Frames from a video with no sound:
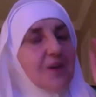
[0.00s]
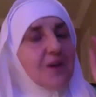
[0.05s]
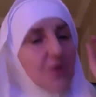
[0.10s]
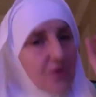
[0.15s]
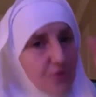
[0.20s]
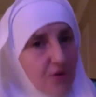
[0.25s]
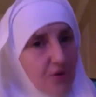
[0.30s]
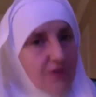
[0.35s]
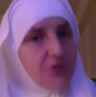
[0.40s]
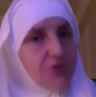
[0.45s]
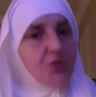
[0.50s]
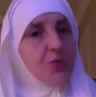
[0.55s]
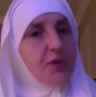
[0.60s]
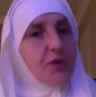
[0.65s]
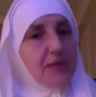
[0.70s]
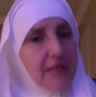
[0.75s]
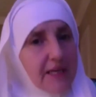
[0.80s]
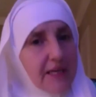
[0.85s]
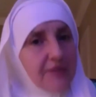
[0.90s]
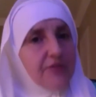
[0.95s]
Wrongdoer,
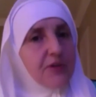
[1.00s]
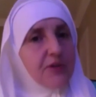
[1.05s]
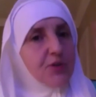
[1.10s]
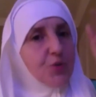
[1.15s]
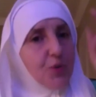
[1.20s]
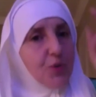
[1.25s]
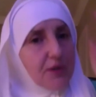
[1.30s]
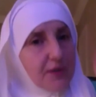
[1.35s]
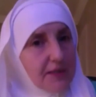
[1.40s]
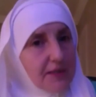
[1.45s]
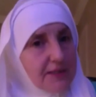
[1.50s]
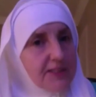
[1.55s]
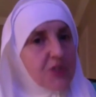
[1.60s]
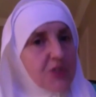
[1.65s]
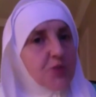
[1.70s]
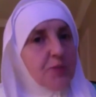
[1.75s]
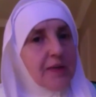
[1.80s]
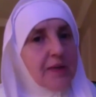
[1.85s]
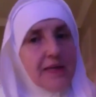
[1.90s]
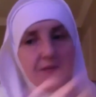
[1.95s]
evildoer, the
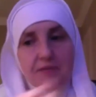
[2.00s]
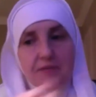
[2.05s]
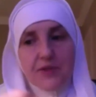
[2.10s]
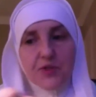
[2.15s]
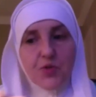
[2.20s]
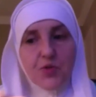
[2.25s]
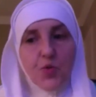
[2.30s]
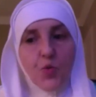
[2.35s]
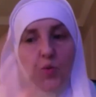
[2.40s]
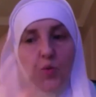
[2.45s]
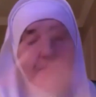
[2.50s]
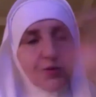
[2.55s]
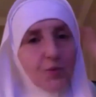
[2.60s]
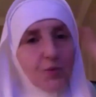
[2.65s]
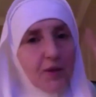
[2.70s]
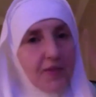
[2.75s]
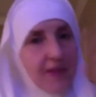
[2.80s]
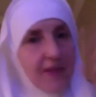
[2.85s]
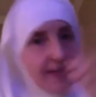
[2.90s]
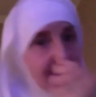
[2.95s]
disbelievers. What
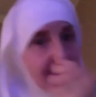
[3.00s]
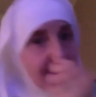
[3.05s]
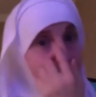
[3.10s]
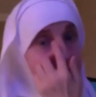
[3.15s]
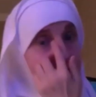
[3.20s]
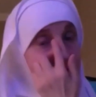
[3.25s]
will they get?